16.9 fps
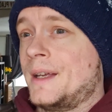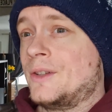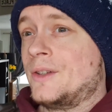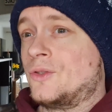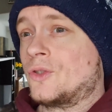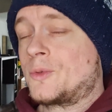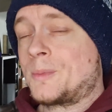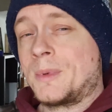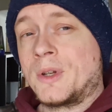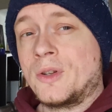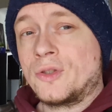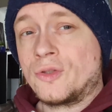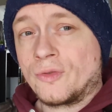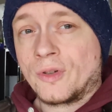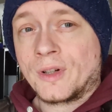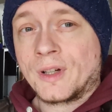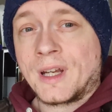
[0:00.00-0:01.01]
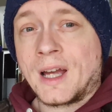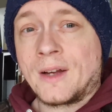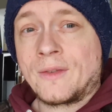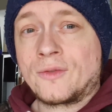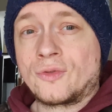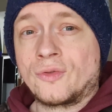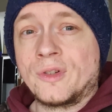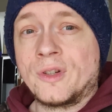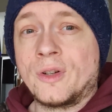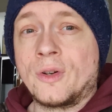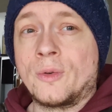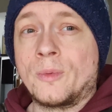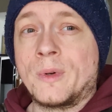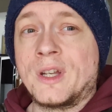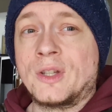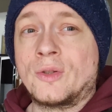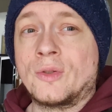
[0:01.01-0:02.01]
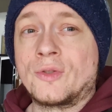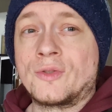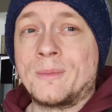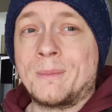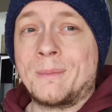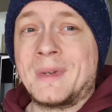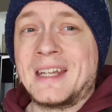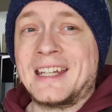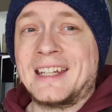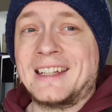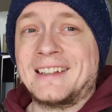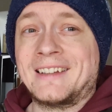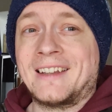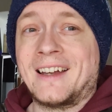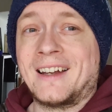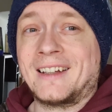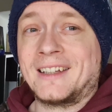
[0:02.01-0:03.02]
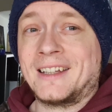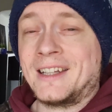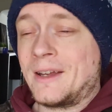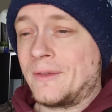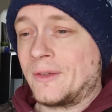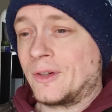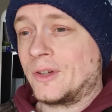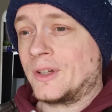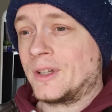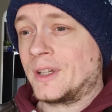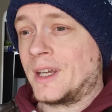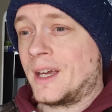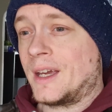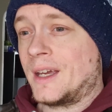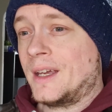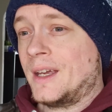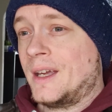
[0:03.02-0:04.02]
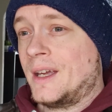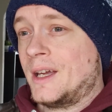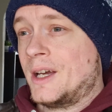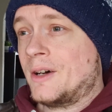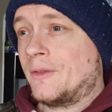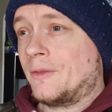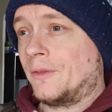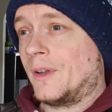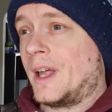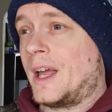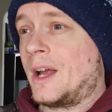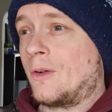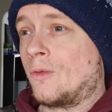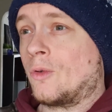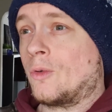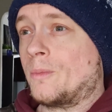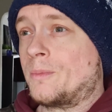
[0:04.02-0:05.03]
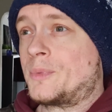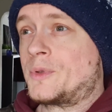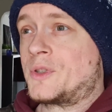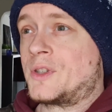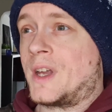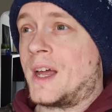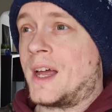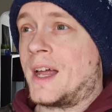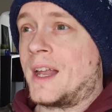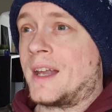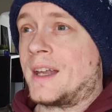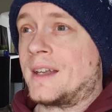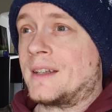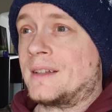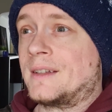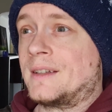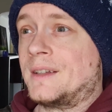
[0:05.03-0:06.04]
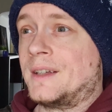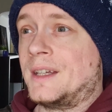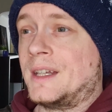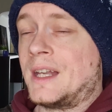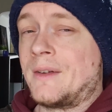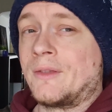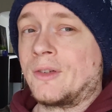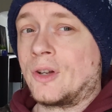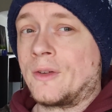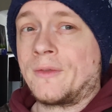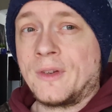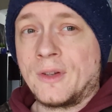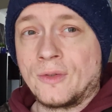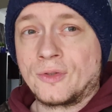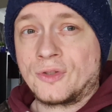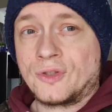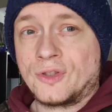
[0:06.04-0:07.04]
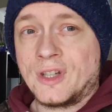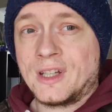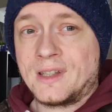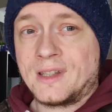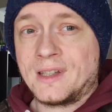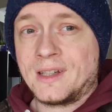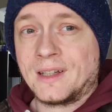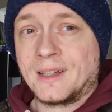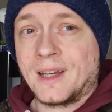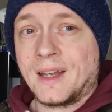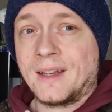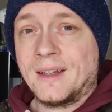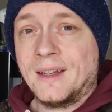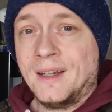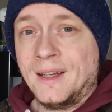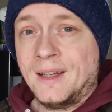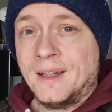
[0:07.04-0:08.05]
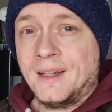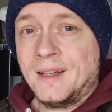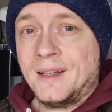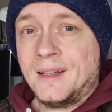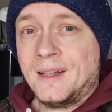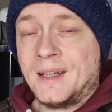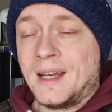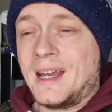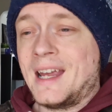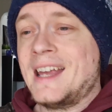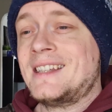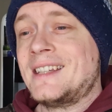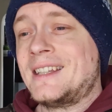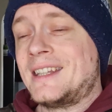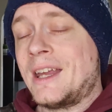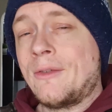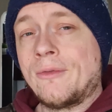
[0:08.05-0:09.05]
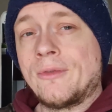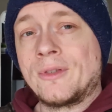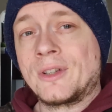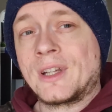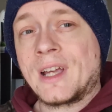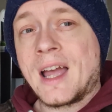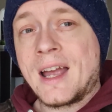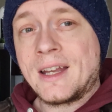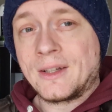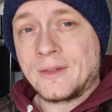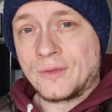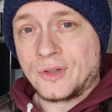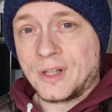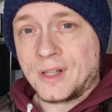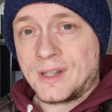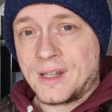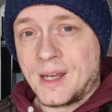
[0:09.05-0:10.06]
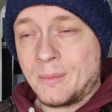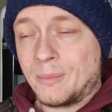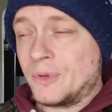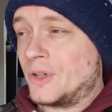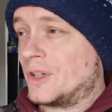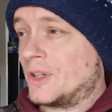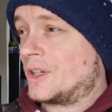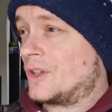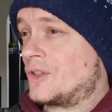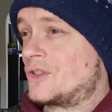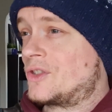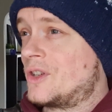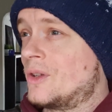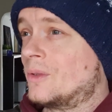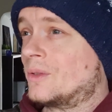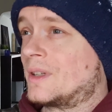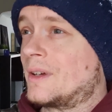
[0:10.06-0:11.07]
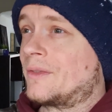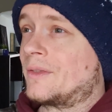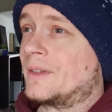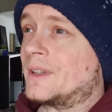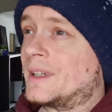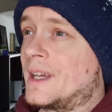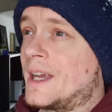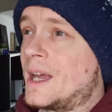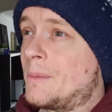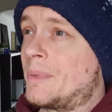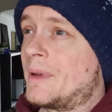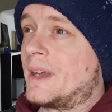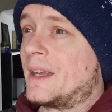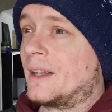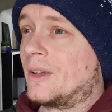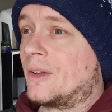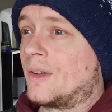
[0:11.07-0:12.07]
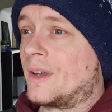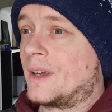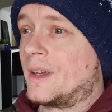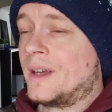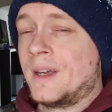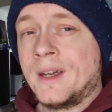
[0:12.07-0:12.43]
just because you're on Kaftrio, it doesn't mean that you're never going to get flare-ups and you're never going to feel shitty again. It is a different kind of shitty, but you can still definitely get a bit ill on it.